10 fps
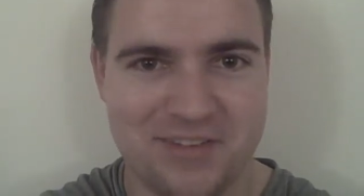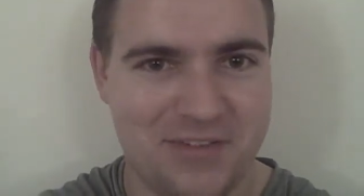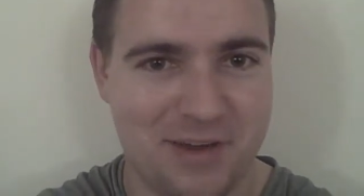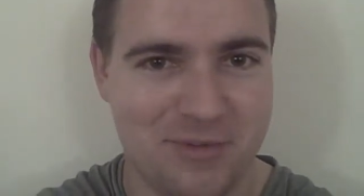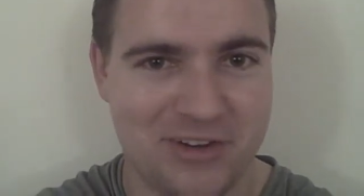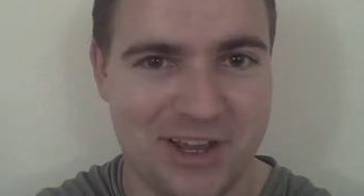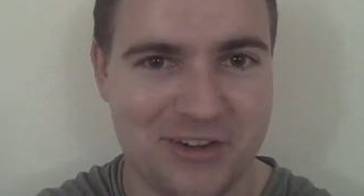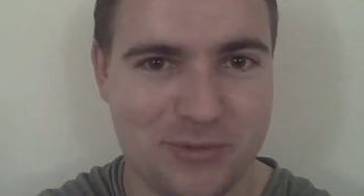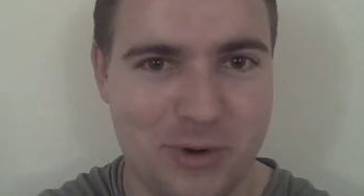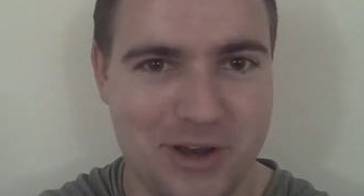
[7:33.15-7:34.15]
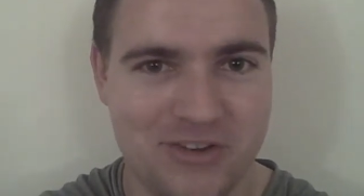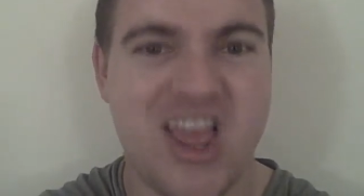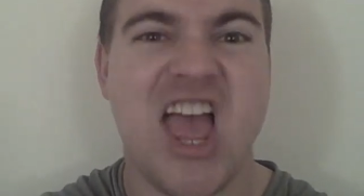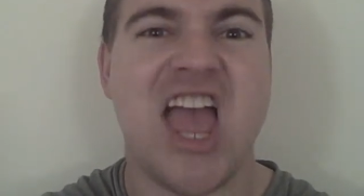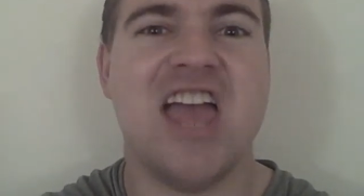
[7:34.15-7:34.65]
Famous last words.
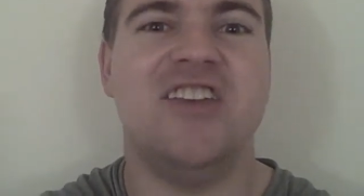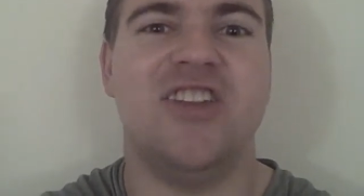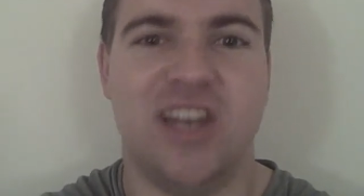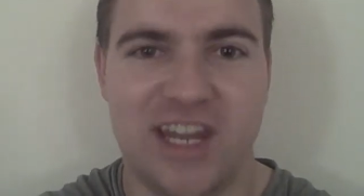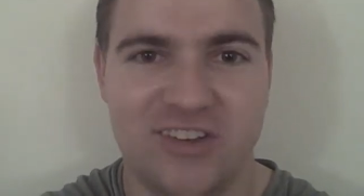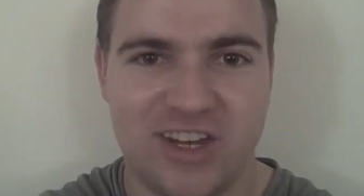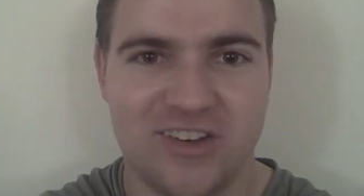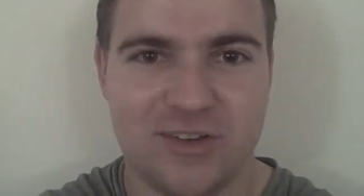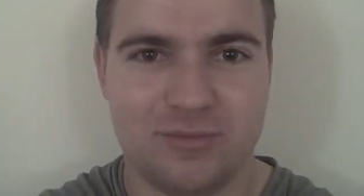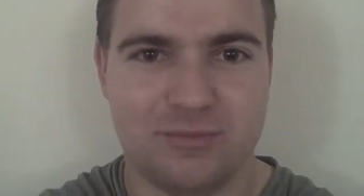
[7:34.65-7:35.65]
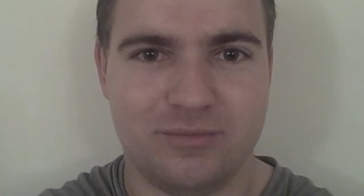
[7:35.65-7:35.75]
Delete it.